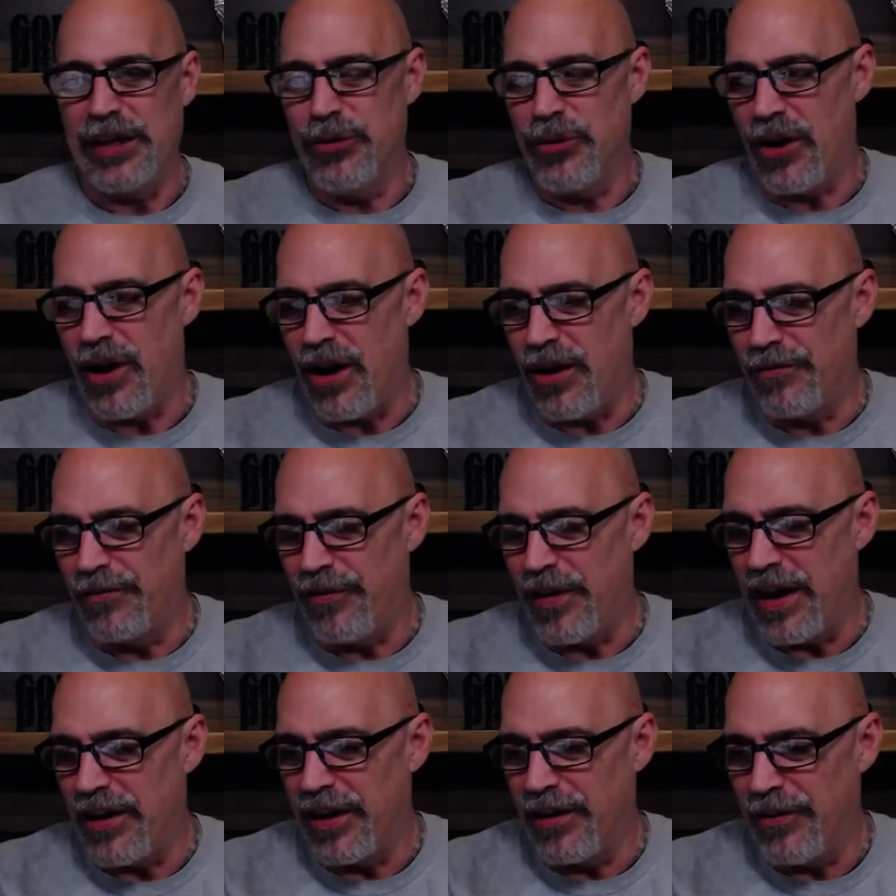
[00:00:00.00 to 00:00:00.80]
You were all
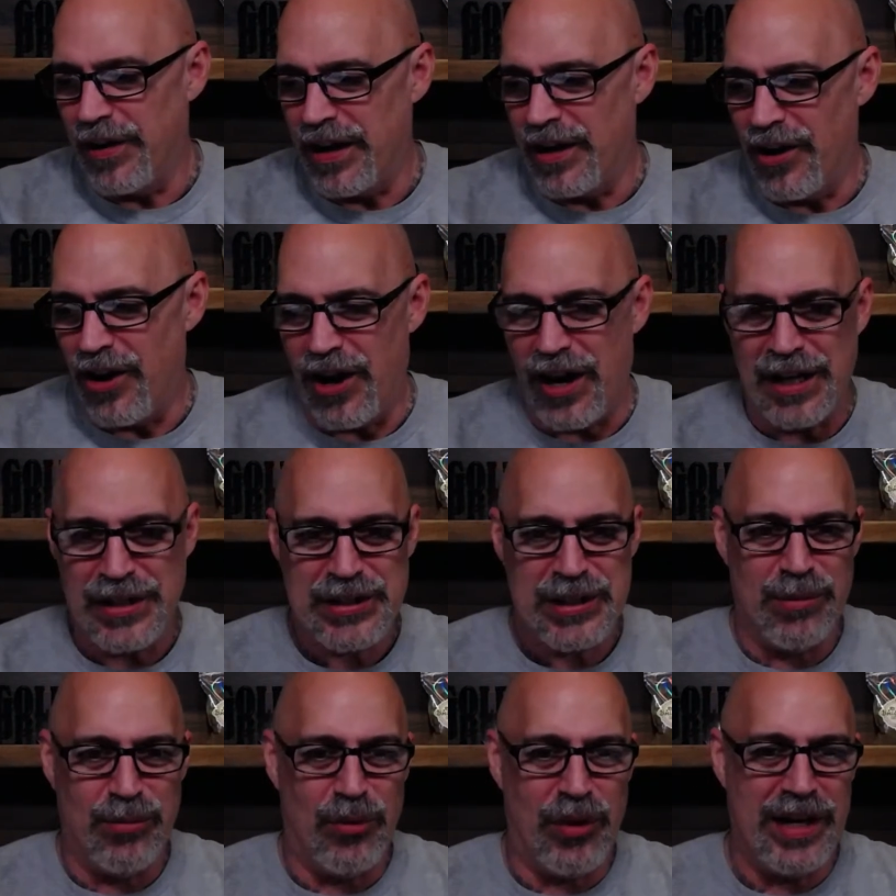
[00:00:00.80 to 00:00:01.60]
very, very
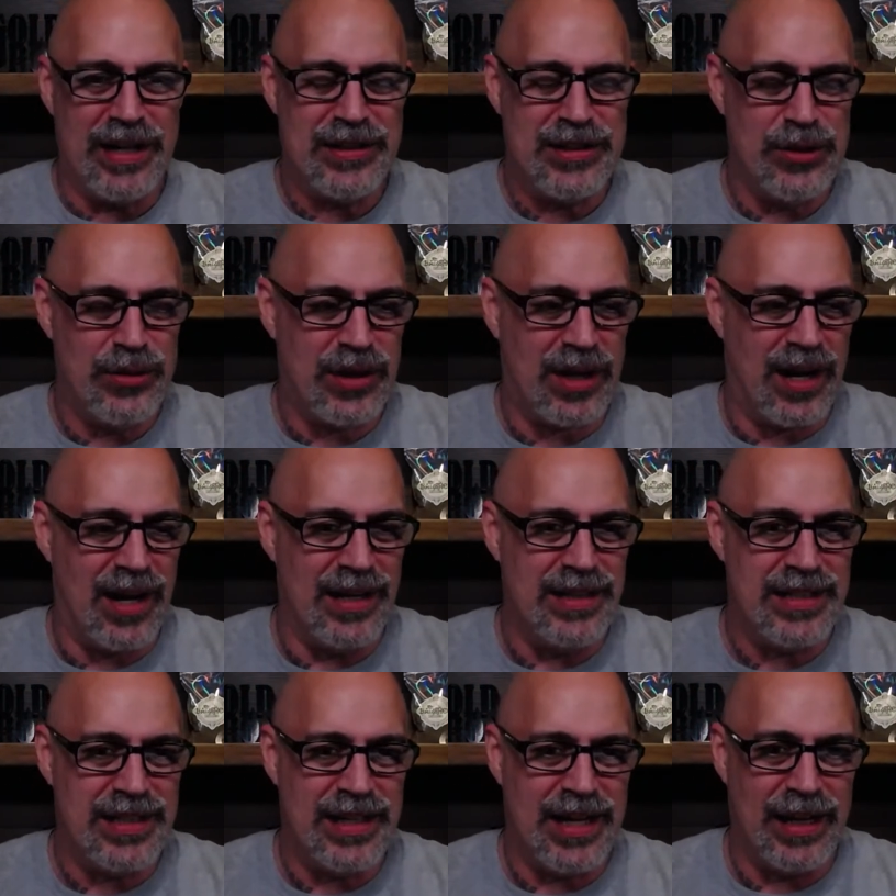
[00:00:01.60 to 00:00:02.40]
awesome. Way too
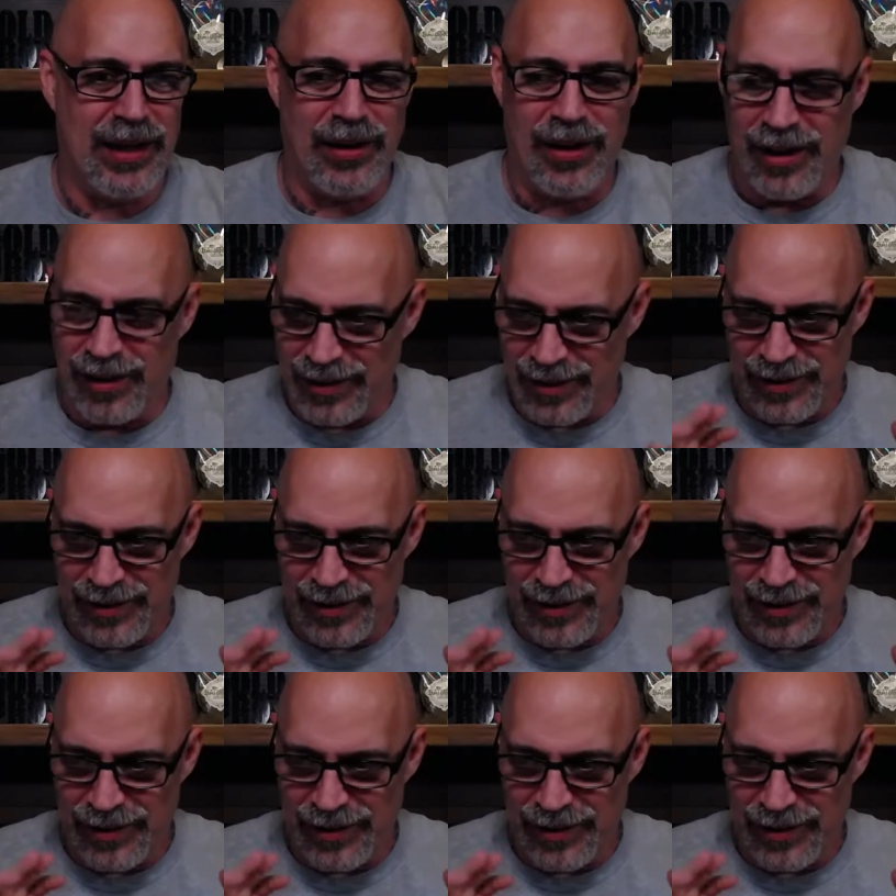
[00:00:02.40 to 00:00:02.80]
kind tonight.